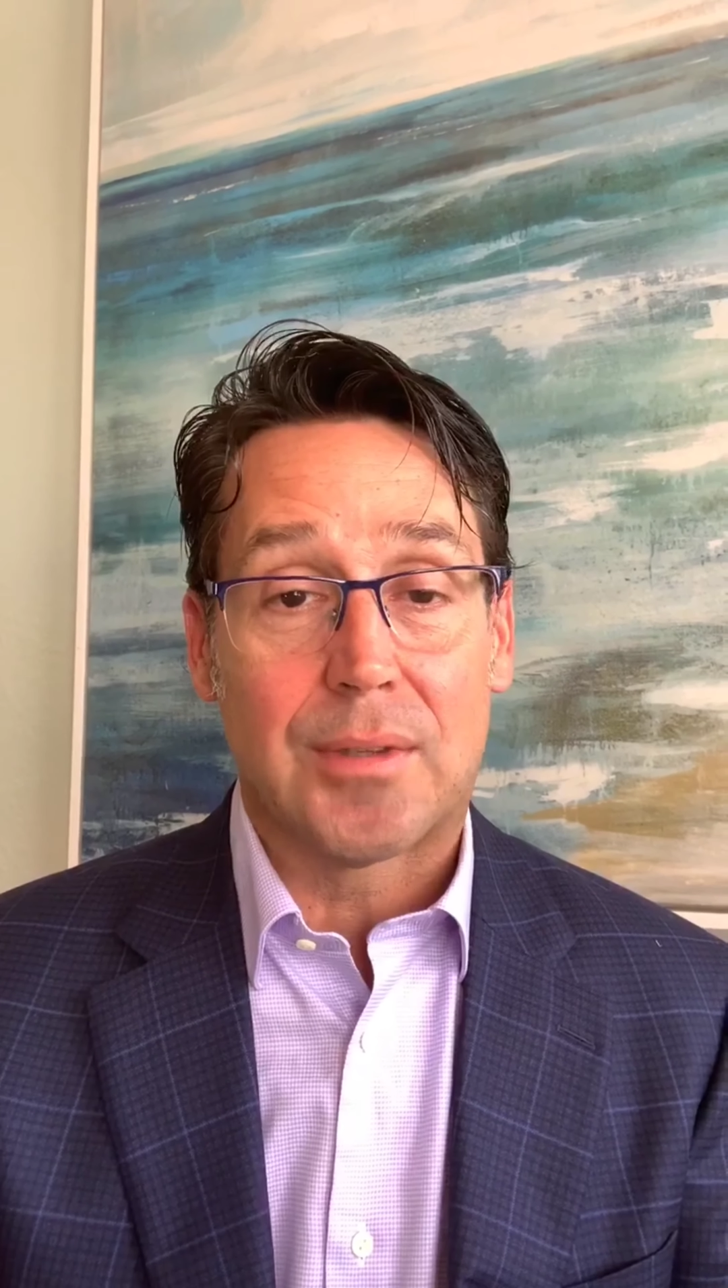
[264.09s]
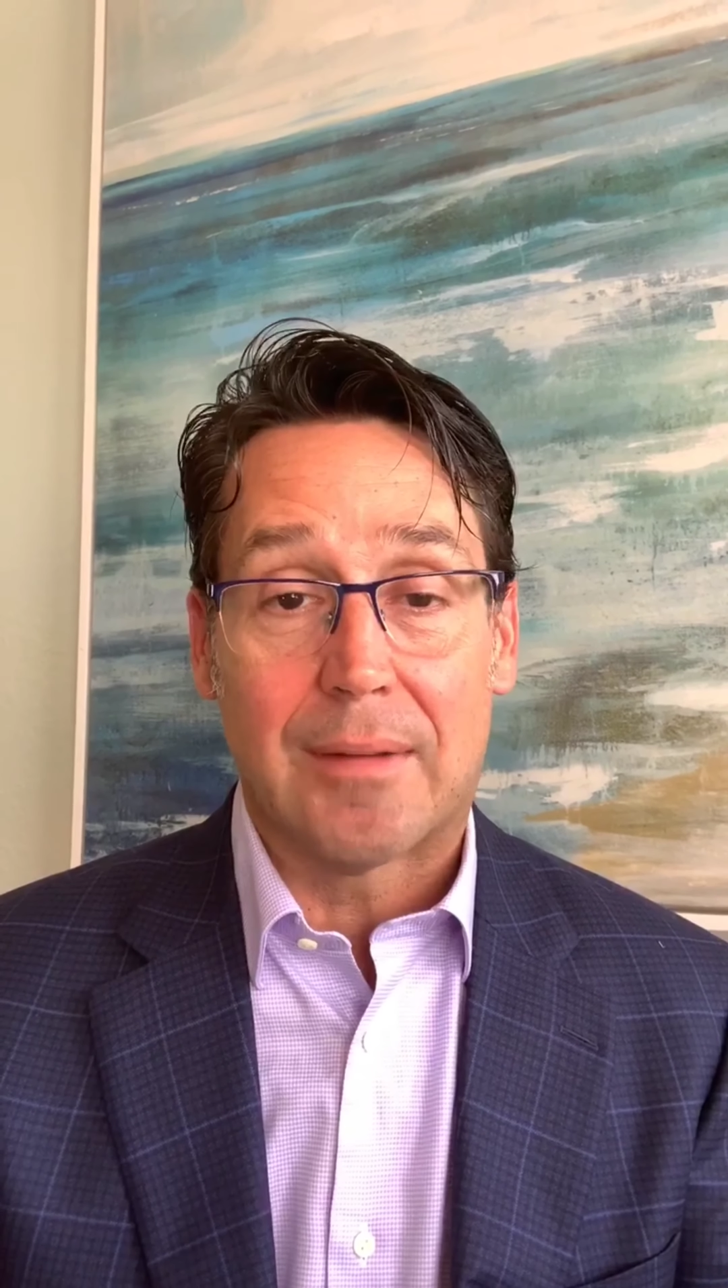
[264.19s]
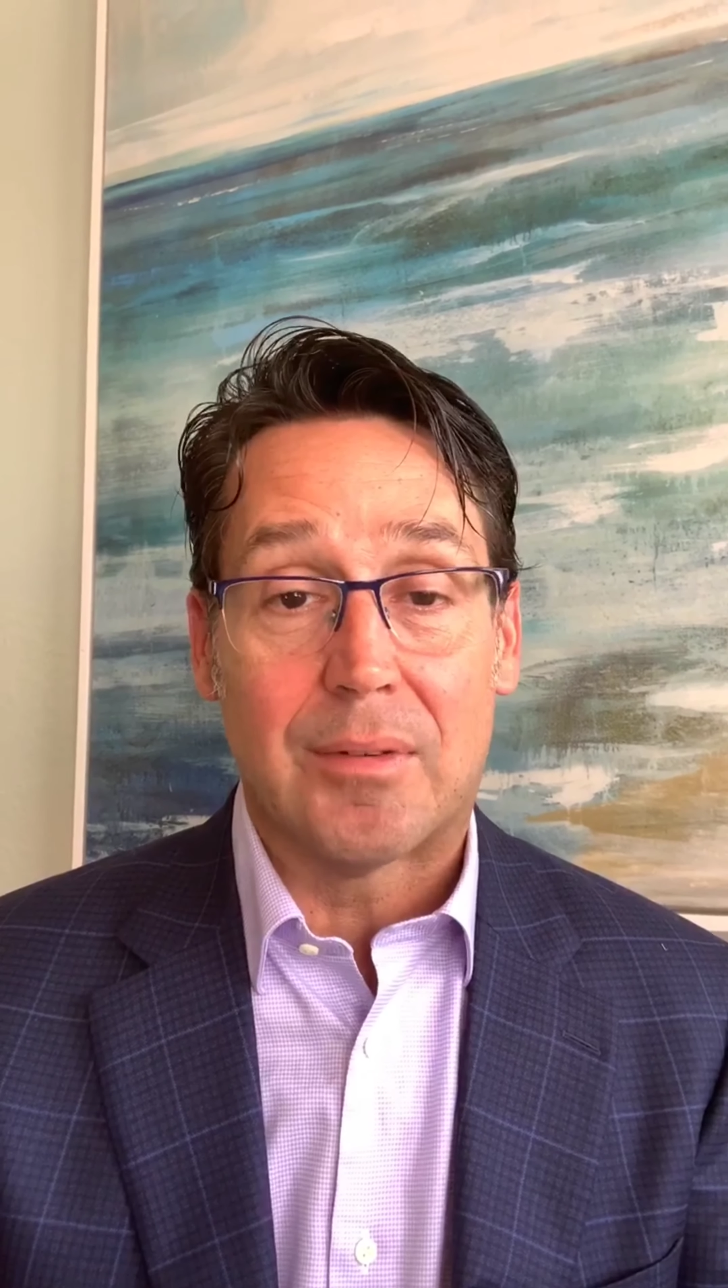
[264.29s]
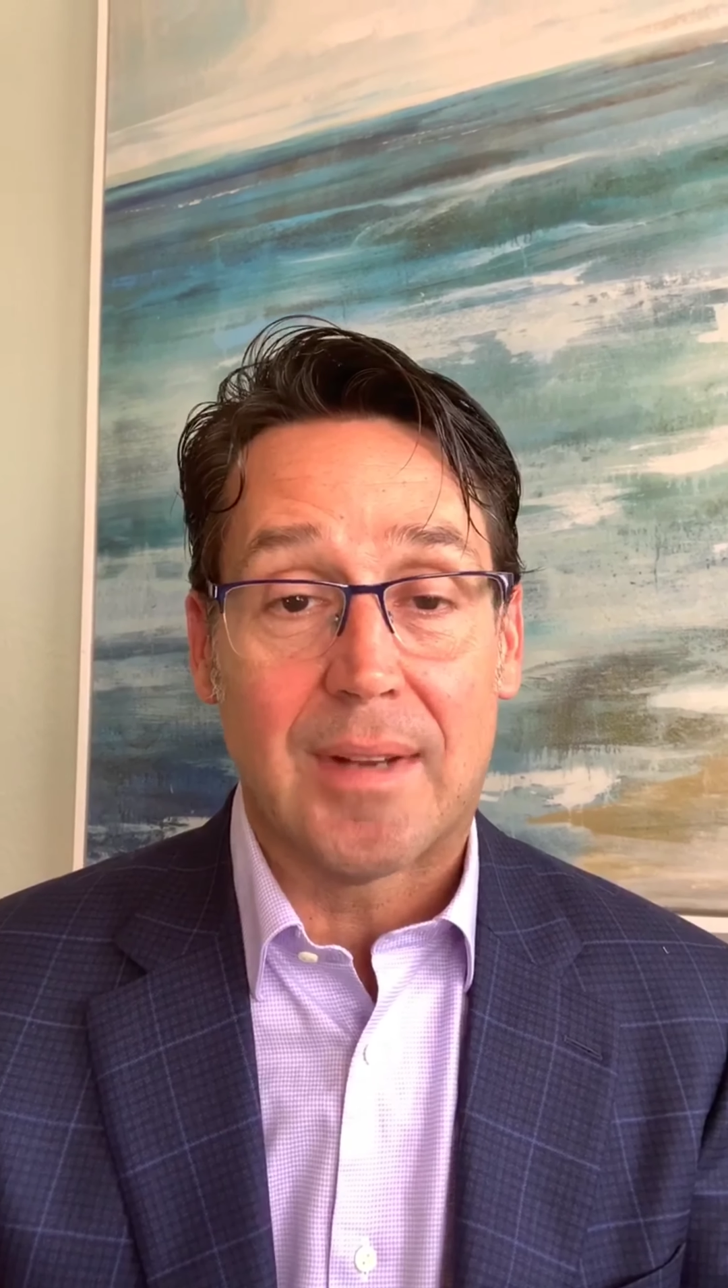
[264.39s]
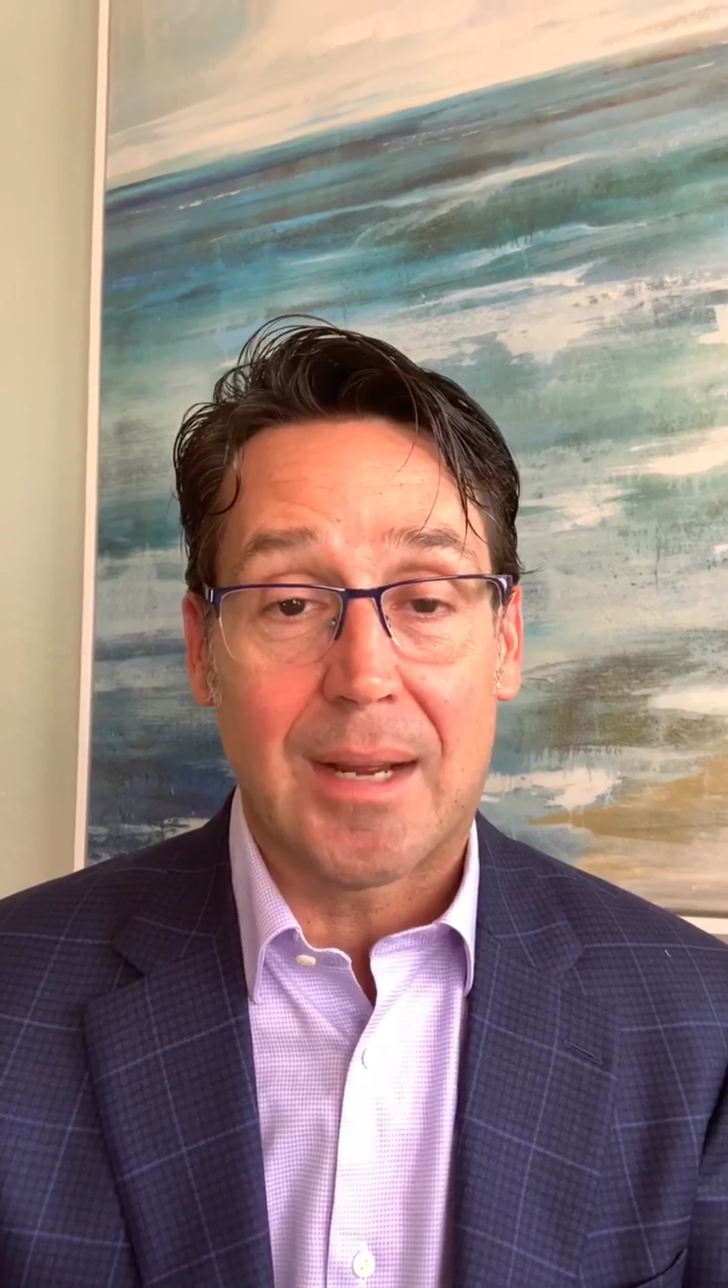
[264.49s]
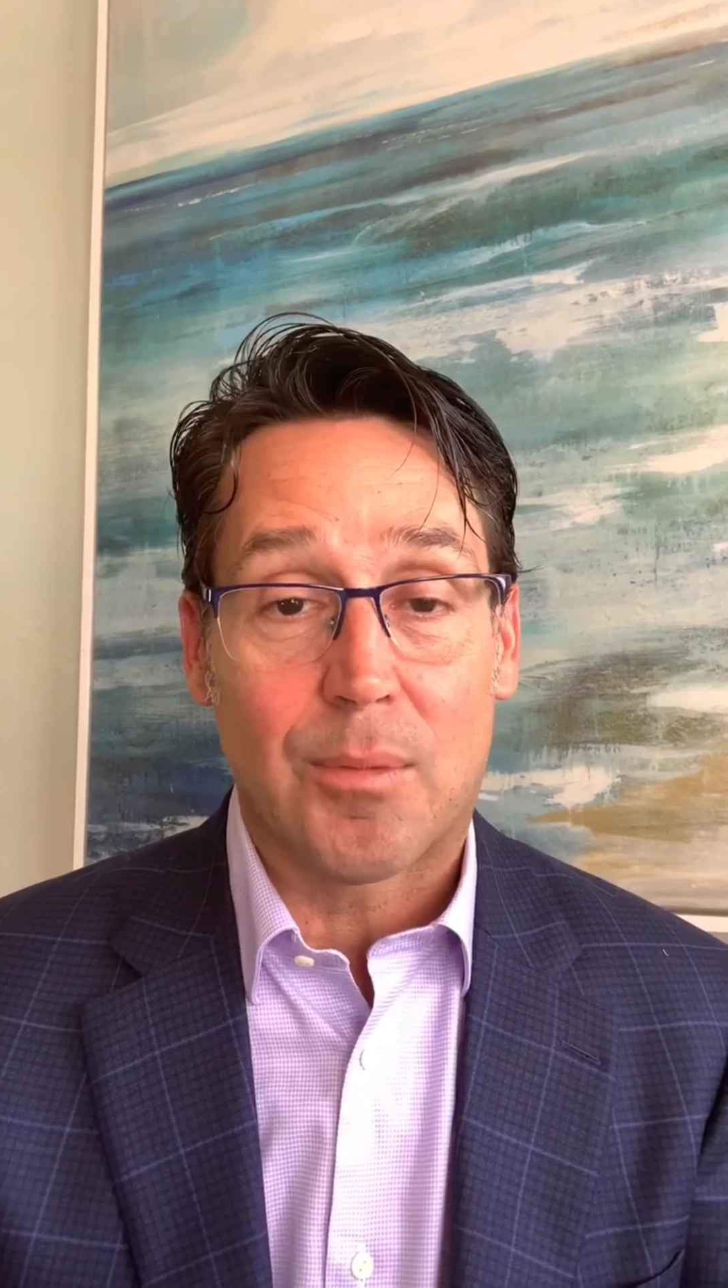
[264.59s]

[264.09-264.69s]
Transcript: David Vann